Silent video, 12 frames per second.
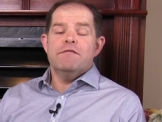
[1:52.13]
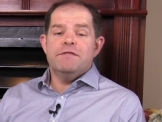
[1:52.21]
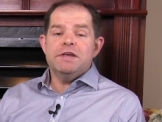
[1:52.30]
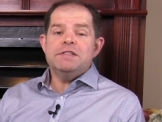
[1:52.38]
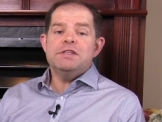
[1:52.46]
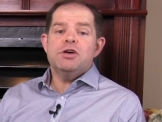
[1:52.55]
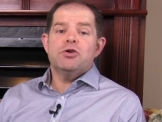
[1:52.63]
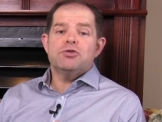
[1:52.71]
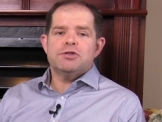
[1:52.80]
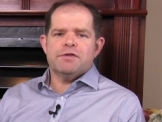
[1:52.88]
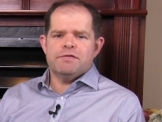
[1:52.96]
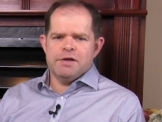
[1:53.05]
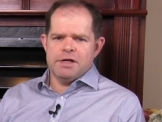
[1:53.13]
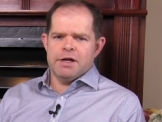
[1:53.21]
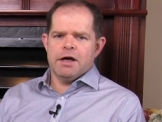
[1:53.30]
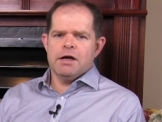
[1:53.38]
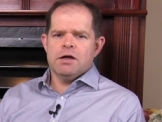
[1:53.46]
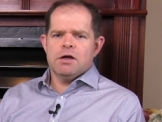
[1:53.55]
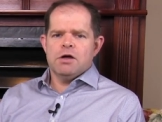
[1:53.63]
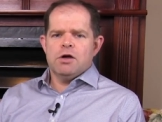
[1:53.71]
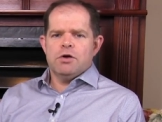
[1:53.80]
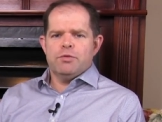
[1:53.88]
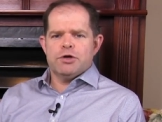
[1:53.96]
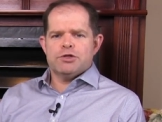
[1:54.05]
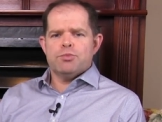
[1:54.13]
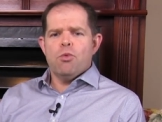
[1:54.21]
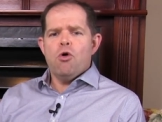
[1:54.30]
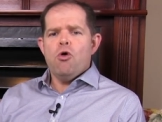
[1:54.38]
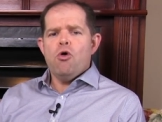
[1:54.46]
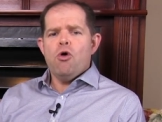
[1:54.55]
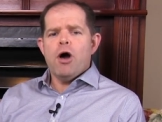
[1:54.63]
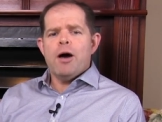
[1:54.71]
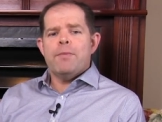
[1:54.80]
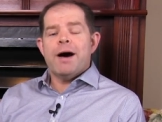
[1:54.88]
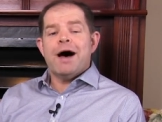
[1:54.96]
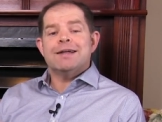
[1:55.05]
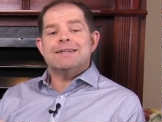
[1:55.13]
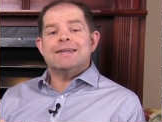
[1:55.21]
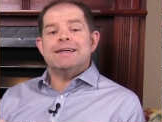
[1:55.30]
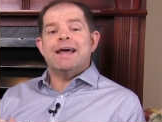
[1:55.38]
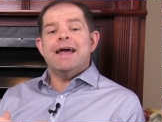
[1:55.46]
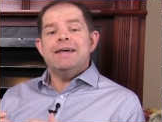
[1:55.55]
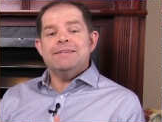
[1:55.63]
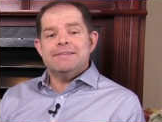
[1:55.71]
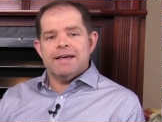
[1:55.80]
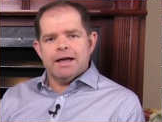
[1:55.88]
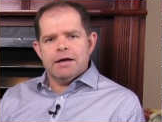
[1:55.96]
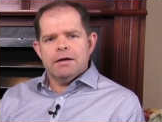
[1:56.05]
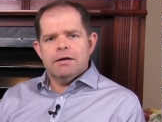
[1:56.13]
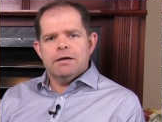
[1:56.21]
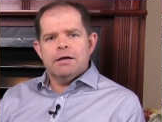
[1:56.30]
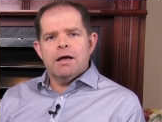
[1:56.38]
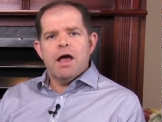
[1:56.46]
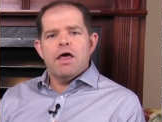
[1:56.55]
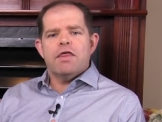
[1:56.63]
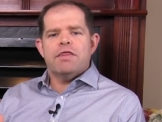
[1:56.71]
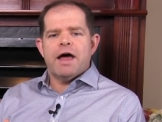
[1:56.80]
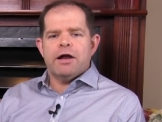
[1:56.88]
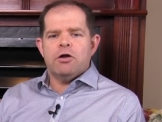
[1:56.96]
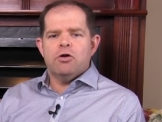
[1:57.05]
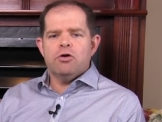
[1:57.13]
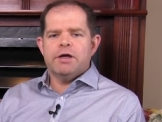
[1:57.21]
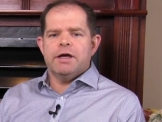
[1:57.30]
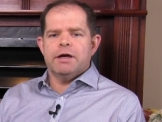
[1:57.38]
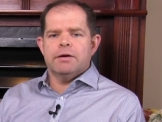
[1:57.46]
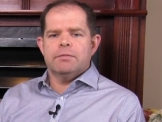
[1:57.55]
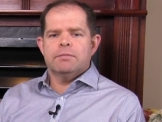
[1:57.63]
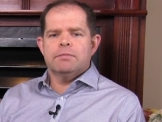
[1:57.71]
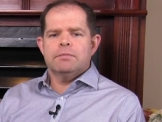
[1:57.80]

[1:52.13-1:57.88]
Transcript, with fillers: Visio Divina was more about gazing than looking.